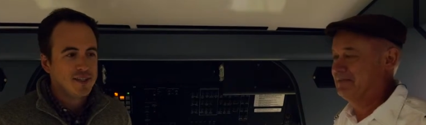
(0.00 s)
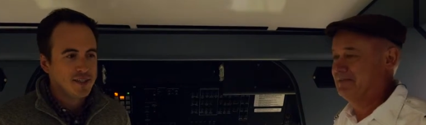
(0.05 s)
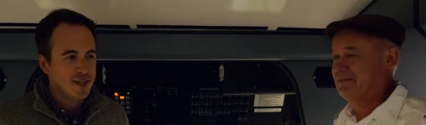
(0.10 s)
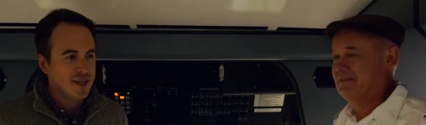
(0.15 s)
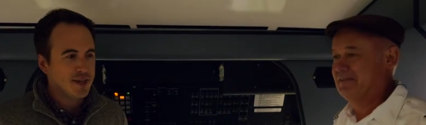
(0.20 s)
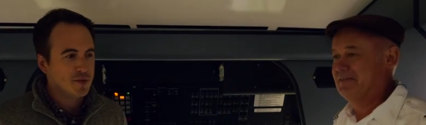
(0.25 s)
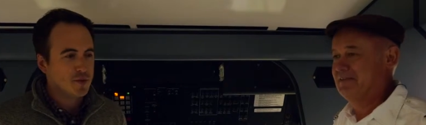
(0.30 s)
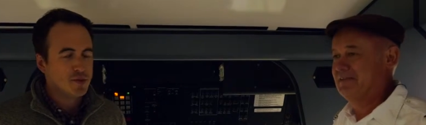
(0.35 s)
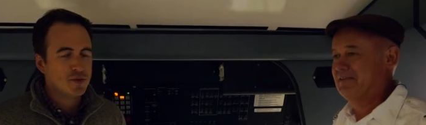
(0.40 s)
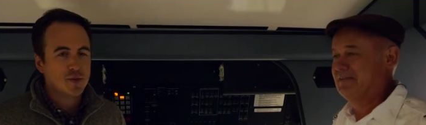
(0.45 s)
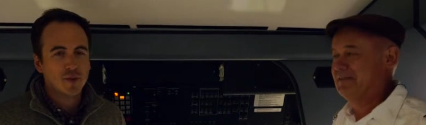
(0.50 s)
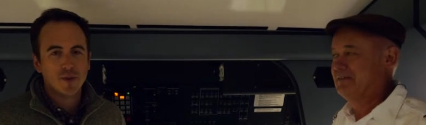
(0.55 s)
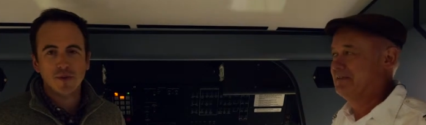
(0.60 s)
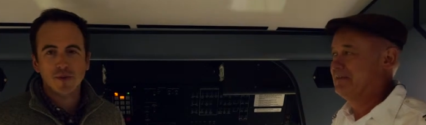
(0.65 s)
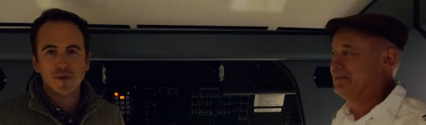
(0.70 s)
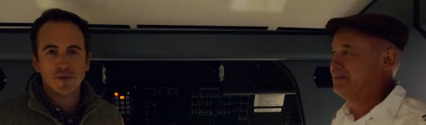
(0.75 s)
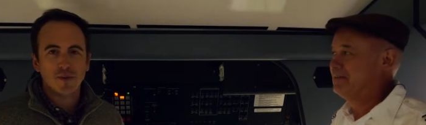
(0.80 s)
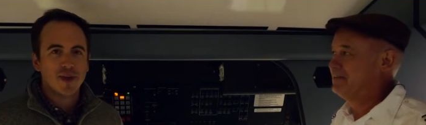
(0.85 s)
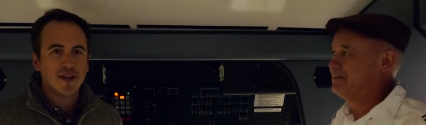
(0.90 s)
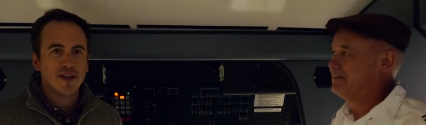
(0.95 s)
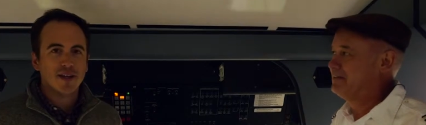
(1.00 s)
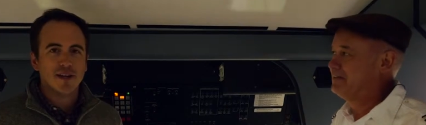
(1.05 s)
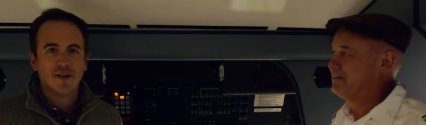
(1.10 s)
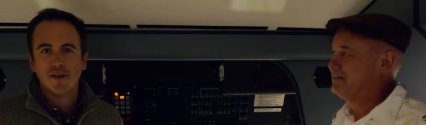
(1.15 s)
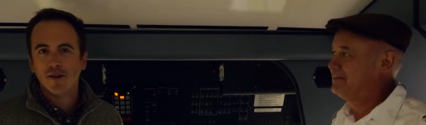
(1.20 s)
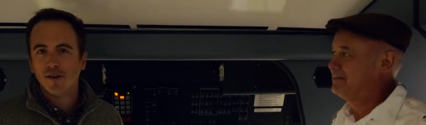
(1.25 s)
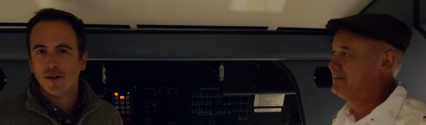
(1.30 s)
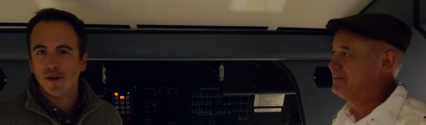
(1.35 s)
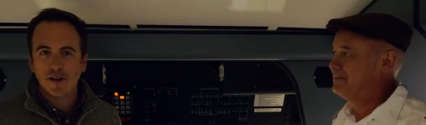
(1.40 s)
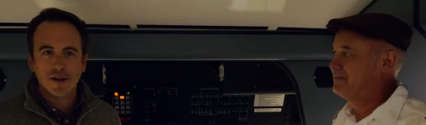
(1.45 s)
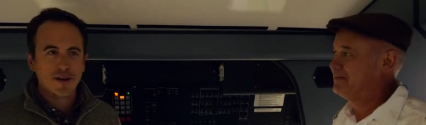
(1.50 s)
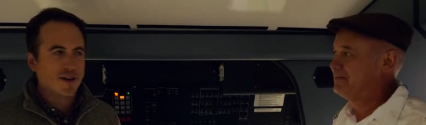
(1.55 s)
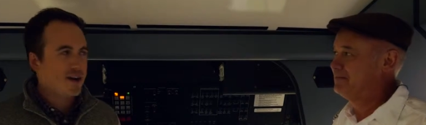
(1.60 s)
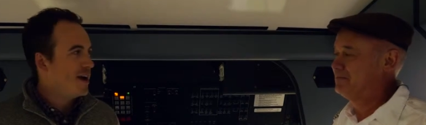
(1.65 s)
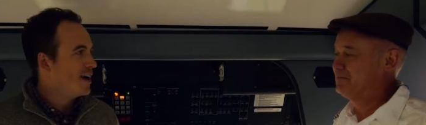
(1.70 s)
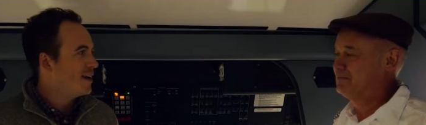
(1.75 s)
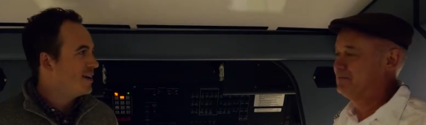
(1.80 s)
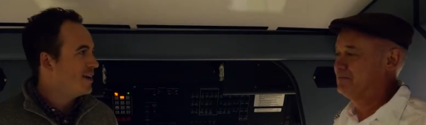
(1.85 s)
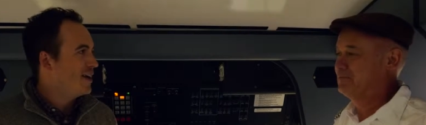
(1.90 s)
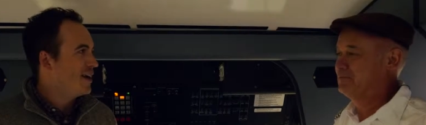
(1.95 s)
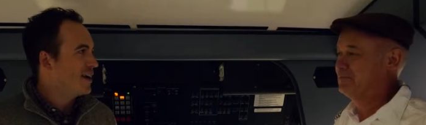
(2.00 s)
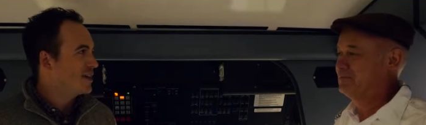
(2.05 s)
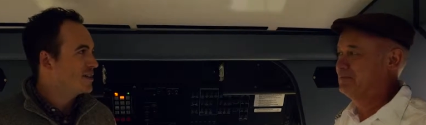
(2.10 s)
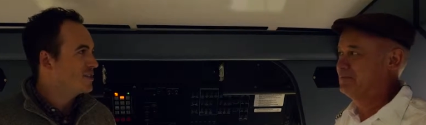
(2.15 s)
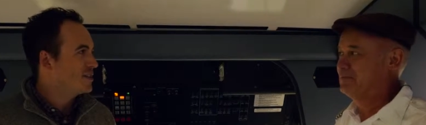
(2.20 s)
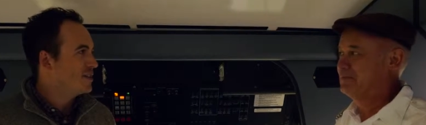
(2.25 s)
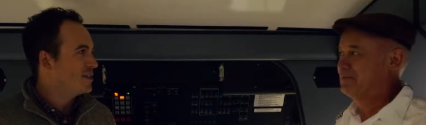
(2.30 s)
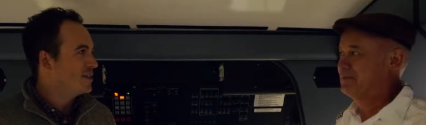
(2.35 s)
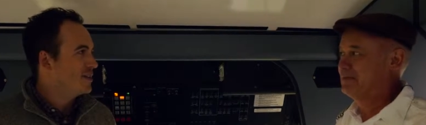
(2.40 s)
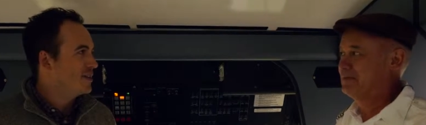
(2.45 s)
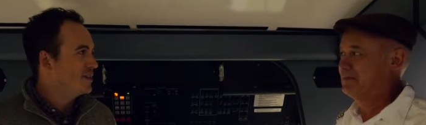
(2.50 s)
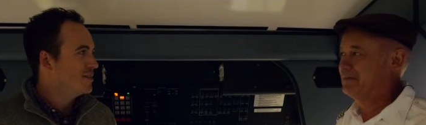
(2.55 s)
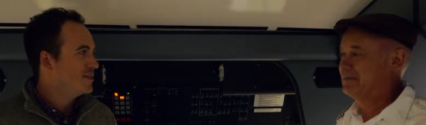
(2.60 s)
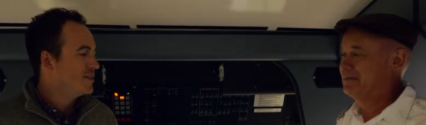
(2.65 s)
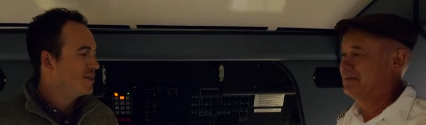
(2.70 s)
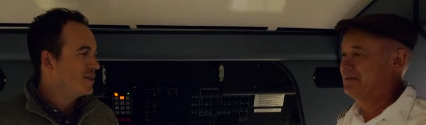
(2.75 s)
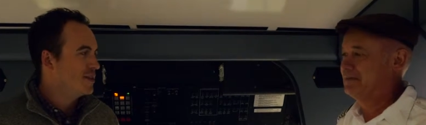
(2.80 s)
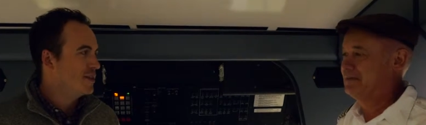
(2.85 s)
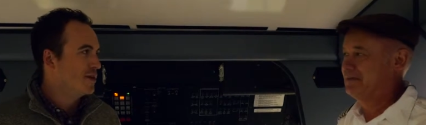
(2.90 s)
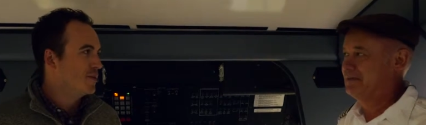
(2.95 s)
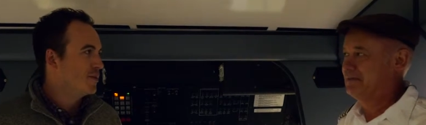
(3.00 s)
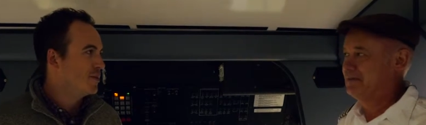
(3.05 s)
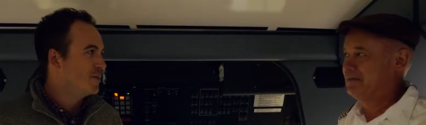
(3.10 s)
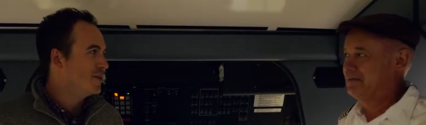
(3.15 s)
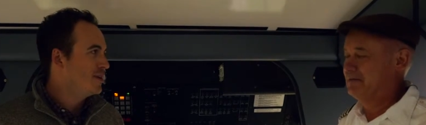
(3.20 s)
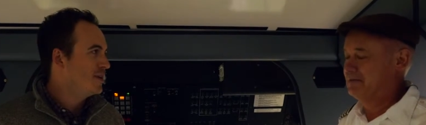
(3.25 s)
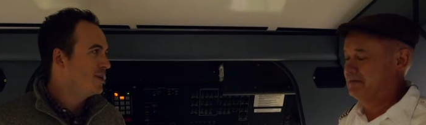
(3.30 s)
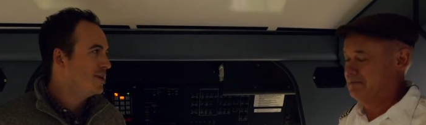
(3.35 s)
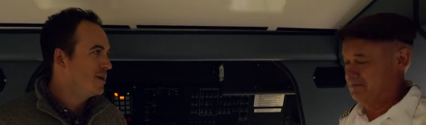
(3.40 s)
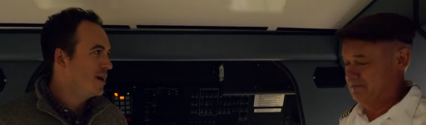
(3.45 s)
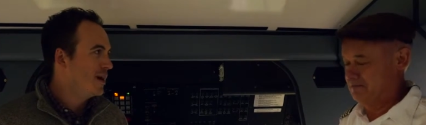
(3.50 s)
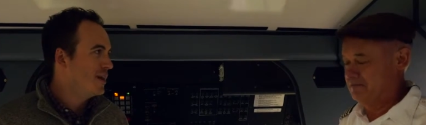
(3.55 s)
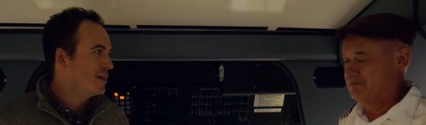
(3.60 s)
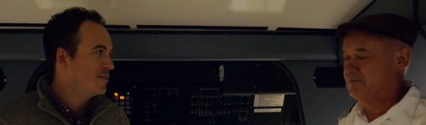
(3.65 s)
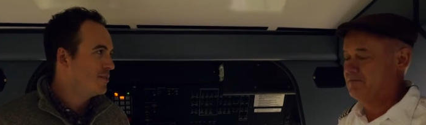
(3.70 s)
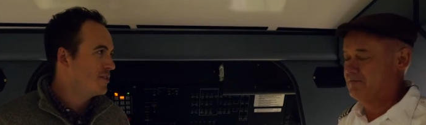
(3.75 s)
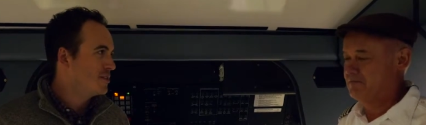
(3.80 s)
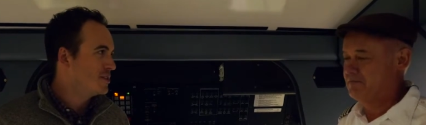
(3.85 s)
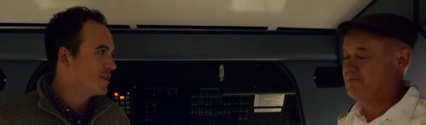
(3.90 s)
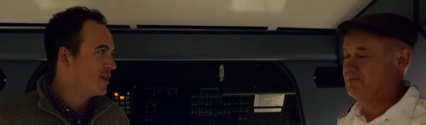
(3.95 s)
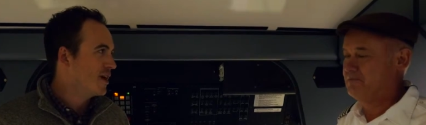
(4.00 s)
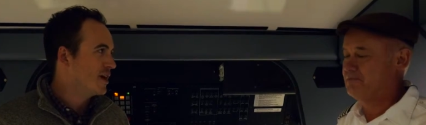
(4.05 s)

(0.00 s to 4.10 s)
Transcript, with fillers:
Speaker 1: And which we were debating earlier how to actually, you know, neither of us are